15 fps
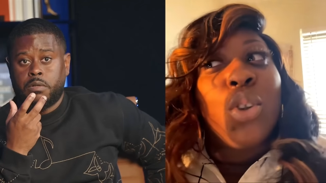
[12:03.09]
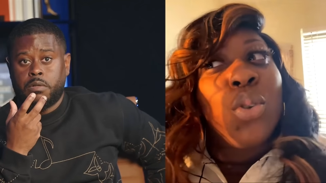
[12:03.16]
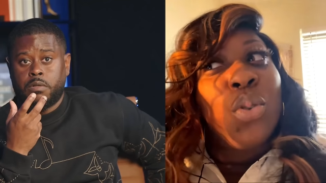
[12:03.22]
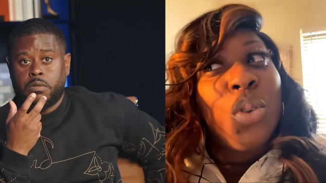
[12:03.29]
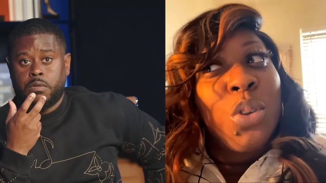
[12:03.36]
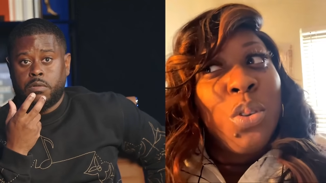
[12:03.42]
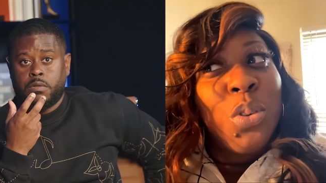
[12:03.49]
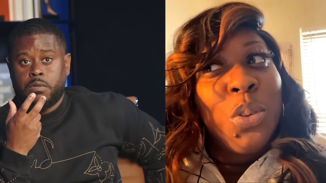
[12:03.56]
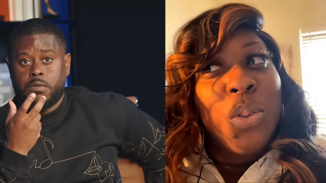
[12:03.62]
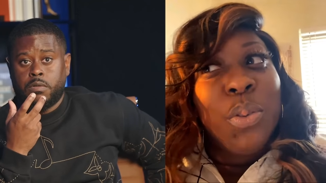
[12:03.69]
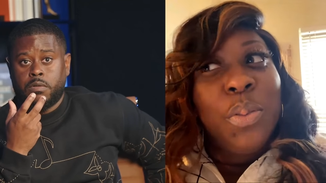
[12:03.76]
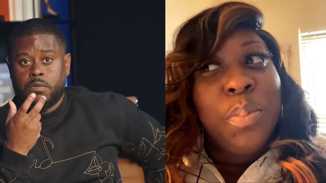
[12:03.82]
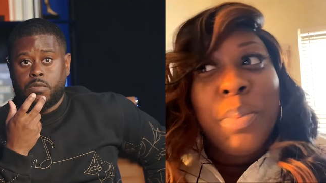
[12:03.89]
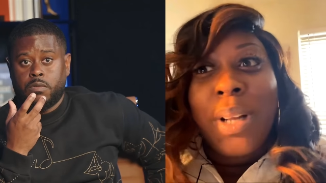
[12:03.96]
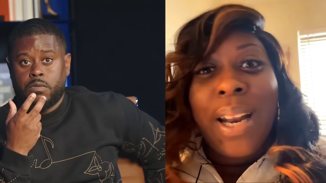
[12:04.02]

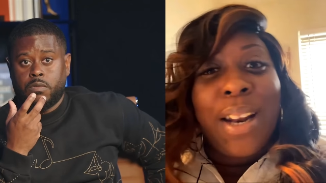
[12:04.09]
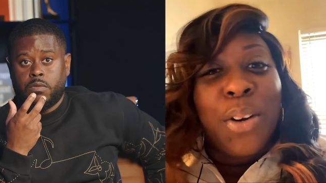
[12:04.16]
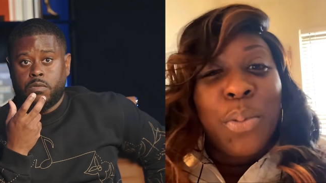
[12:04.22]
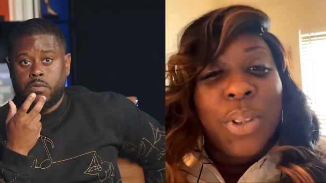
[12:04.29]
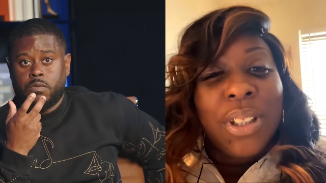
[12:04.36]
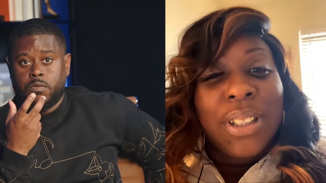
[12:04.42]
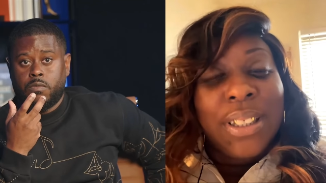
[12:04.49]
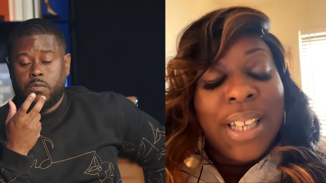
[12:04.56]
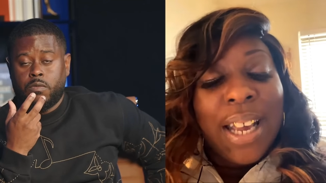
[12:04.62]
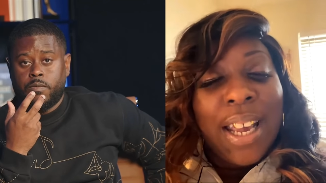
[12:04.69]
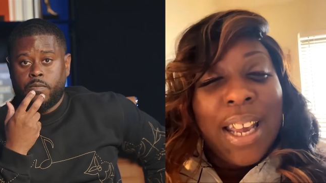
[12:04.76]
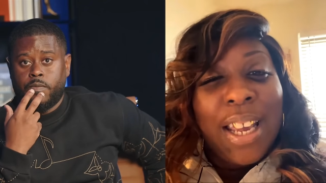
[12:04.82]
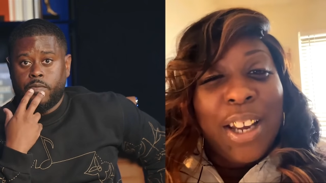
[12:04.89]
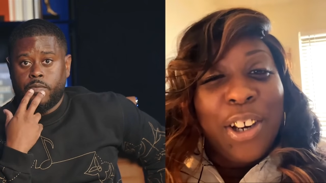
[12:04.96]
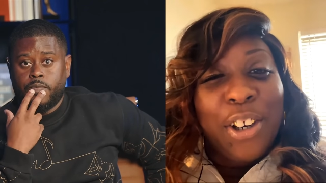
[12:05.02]
Speaker 1: True, but I don't want to
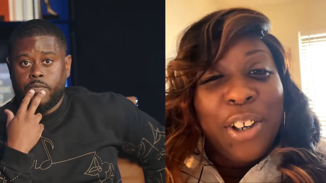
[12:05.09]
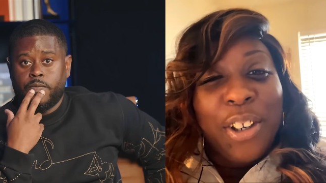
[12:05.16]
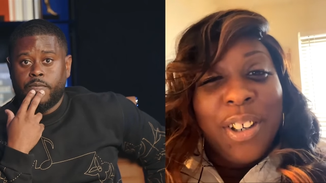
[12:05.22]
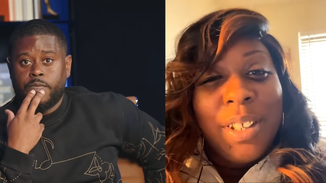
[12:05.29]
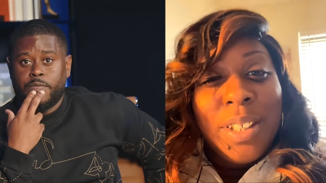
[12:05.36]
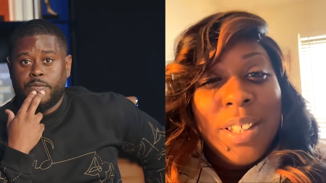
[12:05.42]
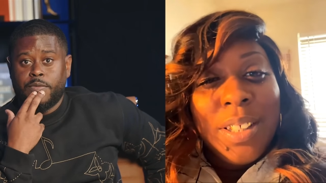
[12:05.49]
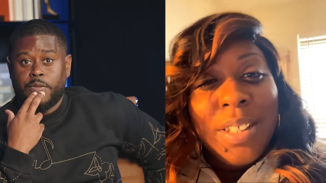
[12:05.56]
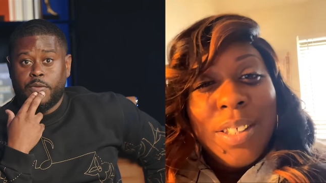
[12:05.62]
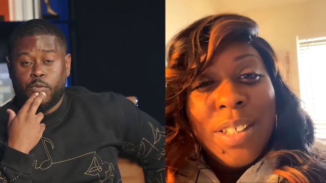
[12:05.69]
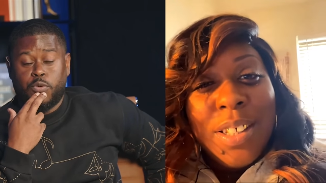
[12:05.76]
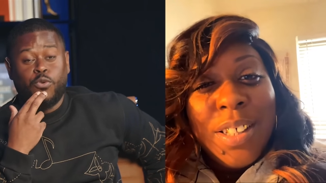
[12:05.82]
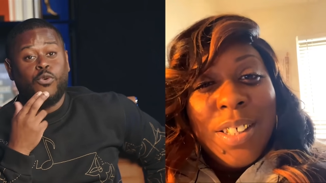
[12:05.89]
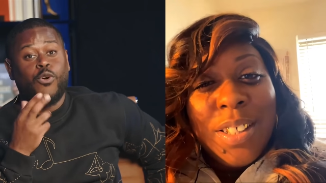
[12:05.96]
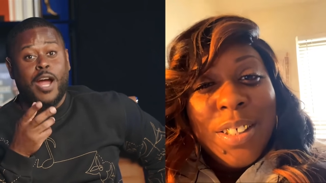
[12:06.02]
stay here.
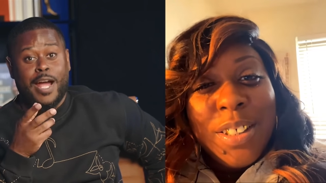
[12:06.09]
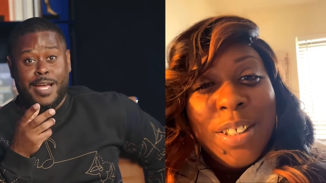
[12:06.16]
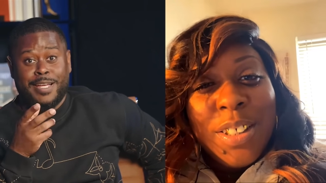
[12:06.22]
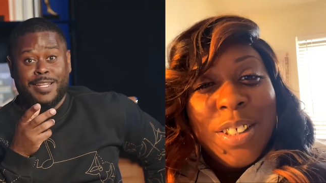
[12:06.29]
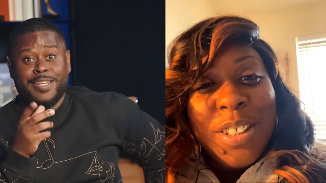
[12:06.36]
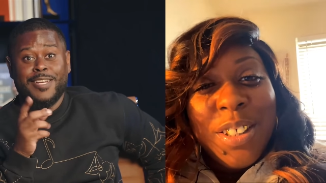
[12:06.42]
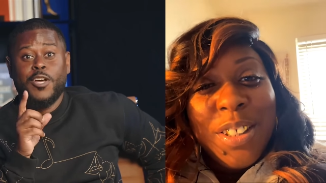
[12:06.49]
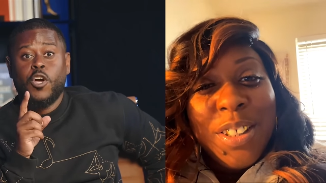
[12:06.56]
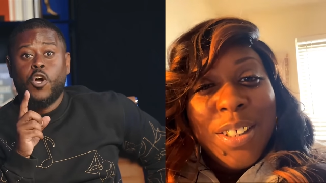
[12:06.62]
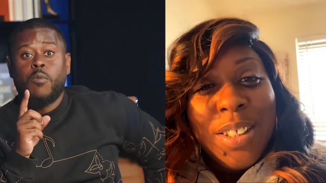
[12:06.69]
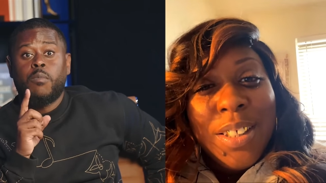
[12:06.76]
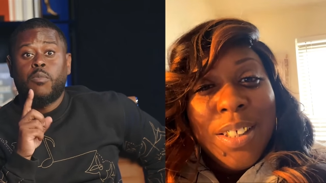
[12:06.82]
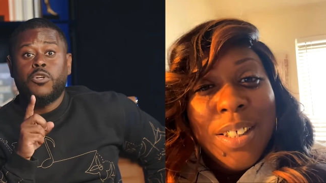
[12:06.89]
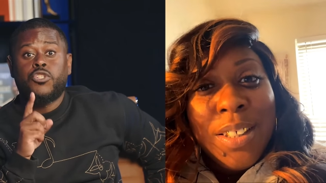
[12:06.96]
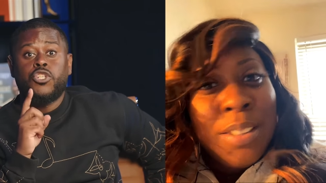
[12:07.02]
Speaker 2: Right. But
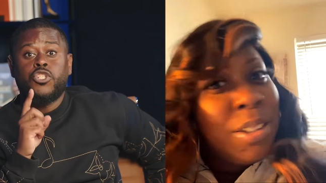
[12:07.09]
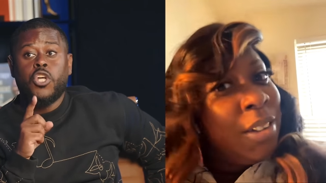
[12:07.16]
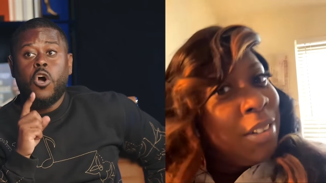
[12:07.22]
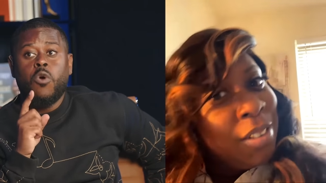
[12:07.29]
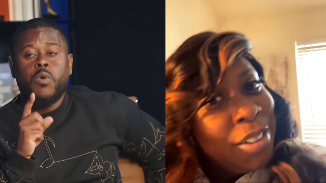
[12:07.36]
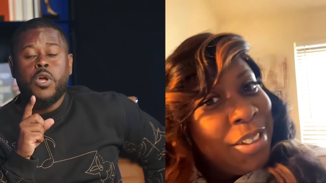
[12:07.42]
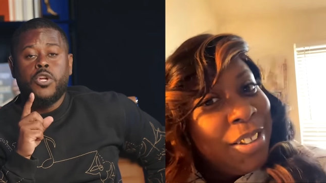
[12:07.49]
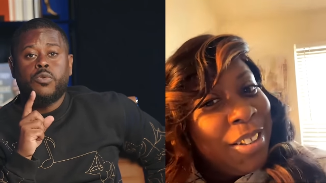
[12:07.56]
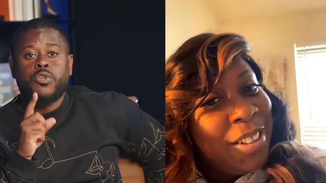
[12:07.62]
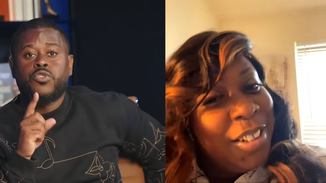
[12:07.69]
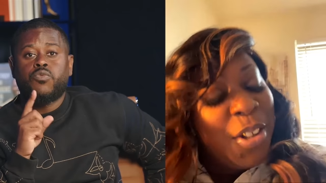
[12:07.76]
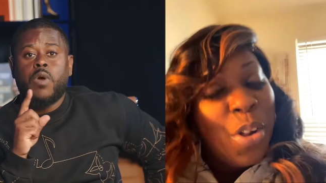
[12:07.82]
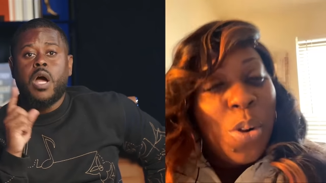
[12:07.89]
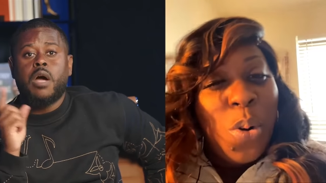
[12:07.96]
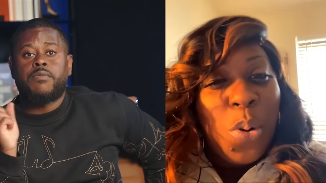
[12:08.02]
what you don't want to do is
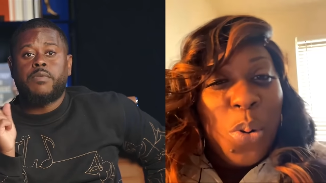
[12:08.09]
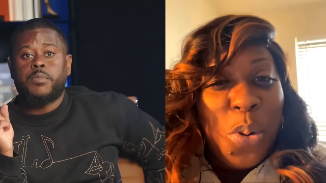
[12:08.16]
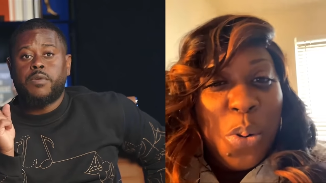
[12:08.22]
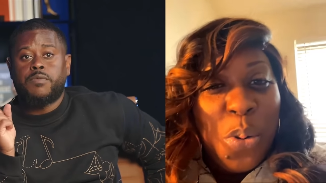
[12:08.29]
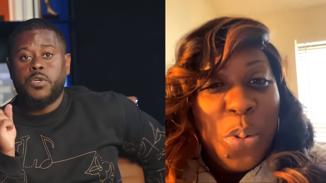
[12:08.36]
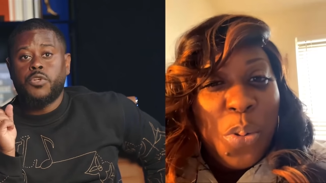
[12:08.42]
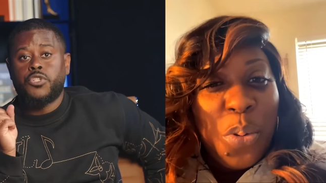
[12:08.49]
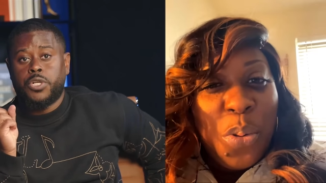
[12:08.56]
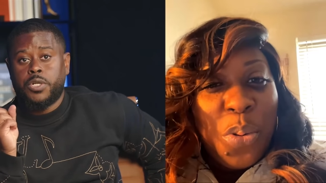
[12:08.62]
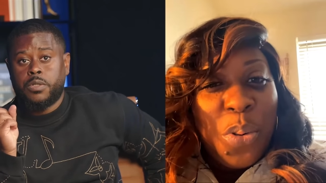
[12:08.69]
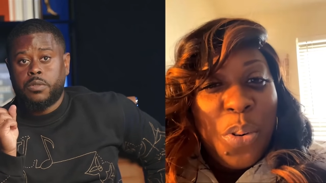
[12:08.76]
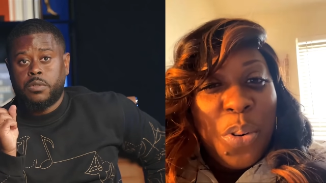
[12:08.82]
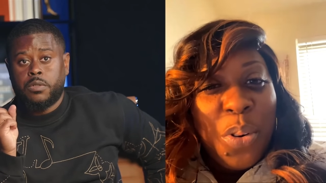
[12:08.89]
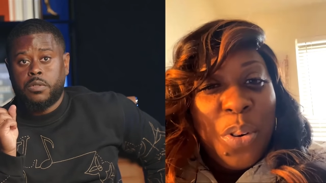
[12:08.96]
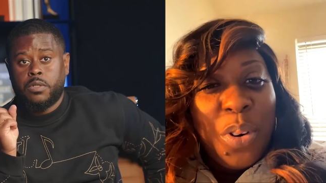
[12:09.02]
rob from your future.
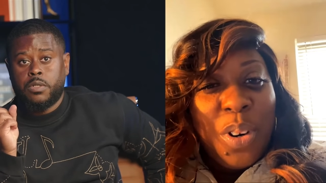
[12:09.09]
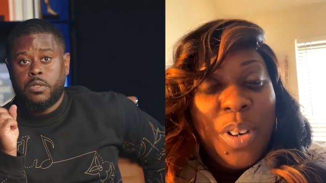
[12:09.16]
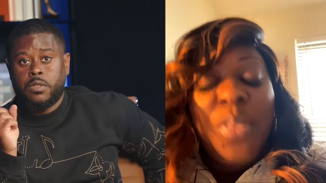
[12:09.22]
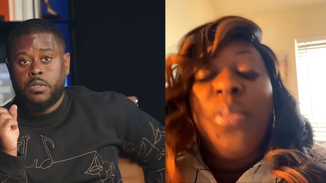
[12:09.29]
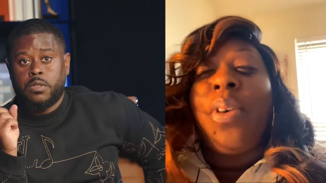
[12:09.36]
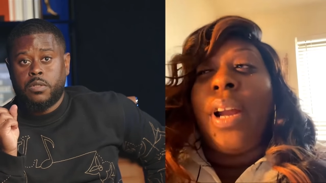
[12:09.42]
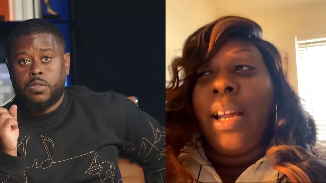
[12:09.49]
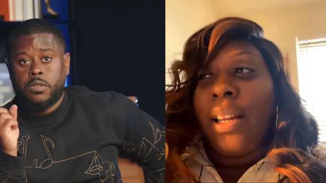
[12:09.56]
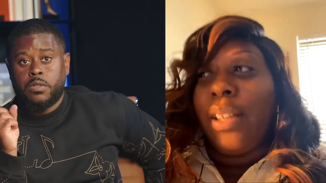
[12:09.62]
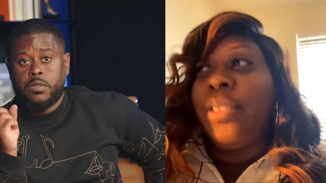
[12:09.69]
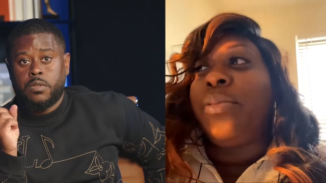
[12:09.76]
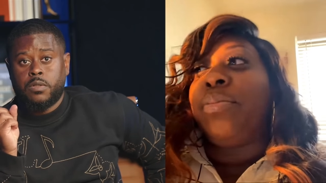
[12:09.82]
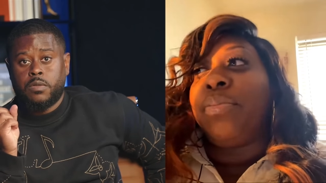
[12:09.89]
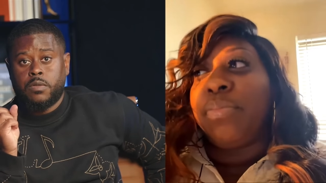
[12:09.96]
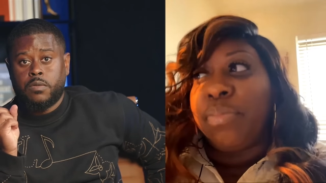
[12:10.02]

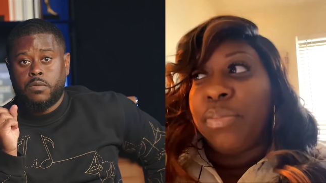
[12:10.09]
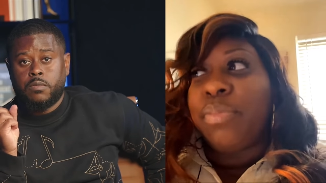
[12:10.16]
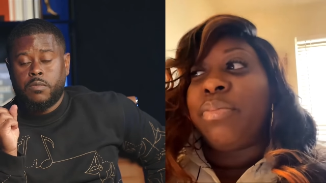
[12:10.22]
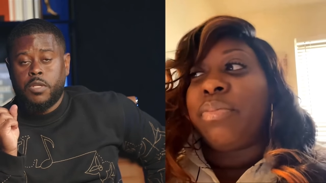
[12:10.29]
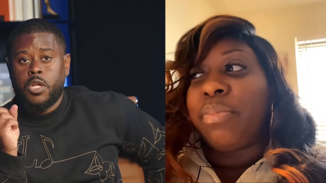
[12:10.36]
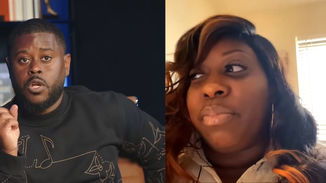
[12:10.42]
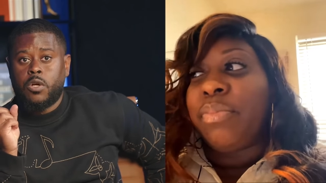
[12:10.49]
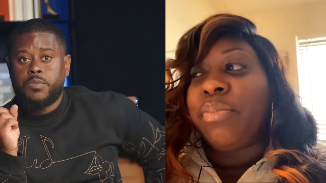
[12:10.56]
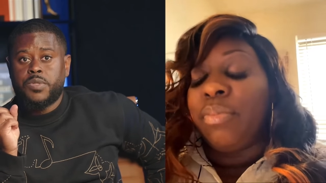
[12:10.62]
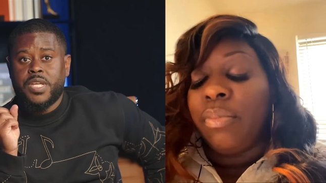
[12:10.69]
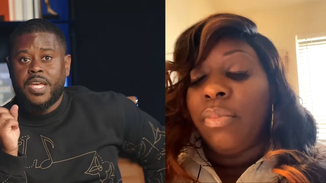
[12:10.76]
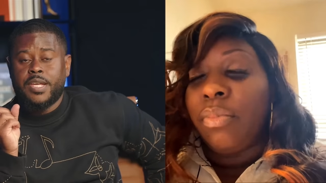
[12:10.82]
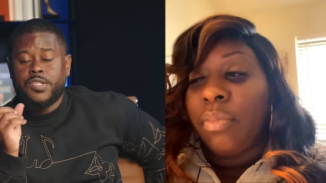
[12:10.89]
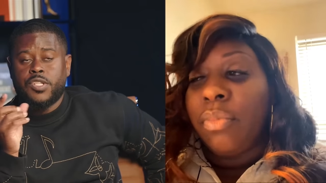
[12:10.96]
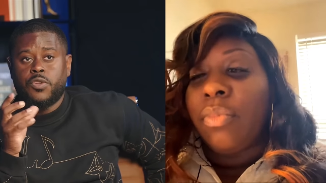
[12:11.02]
Right. You know what I'm
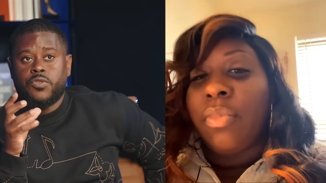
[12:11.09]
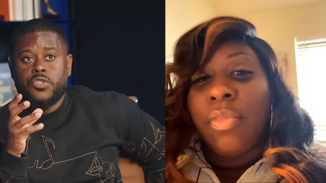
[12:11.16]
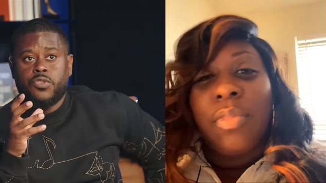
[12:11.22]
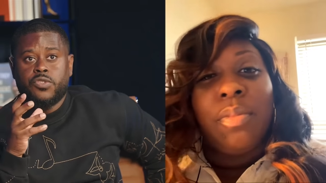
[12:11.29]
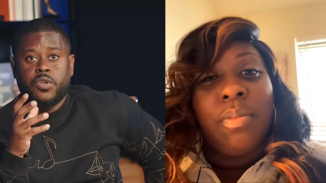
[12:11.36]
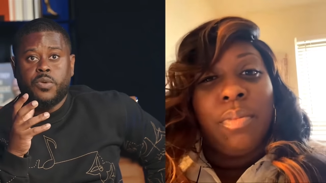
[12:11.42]
saying? So to